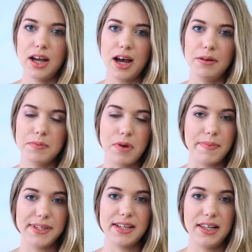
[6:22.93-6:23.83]
It might
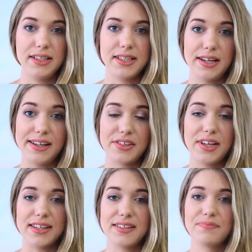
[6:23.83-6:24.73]
be settling down now. So
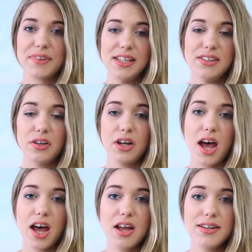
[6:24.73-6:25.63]
yes, he's got
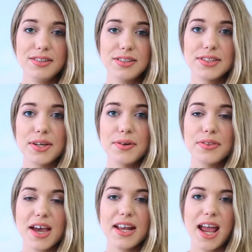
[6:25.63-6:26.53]
a
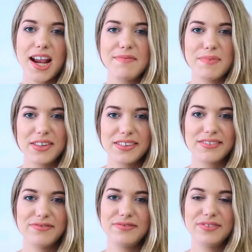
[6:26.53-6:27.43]
tooth at 8 months.